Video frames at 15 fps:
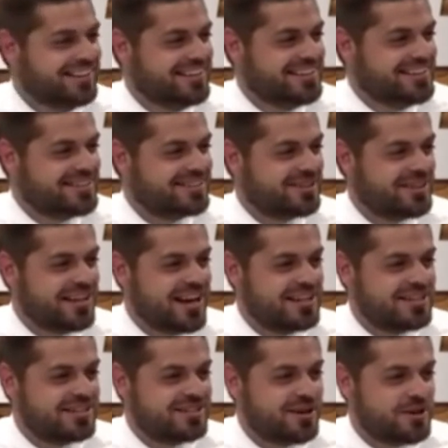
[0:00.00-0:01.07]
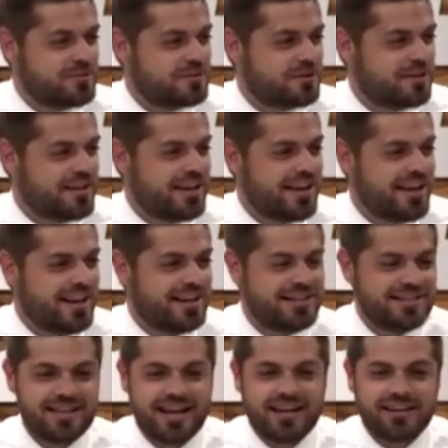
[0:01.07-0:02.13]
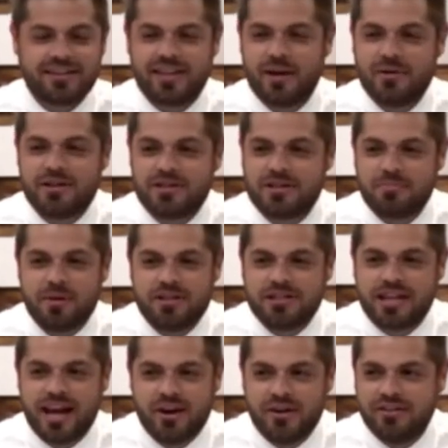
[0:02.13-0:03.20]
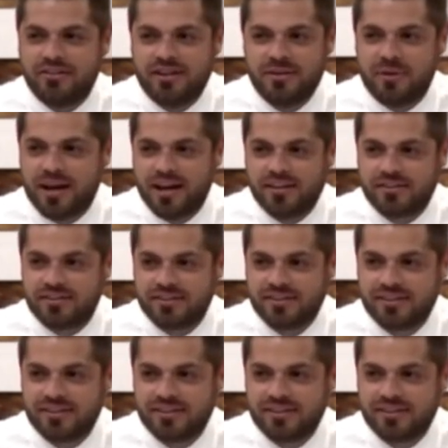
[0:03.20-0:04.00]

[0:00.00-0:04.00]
So then I just start, and he's like, they were just a bunch of Karens, anyways.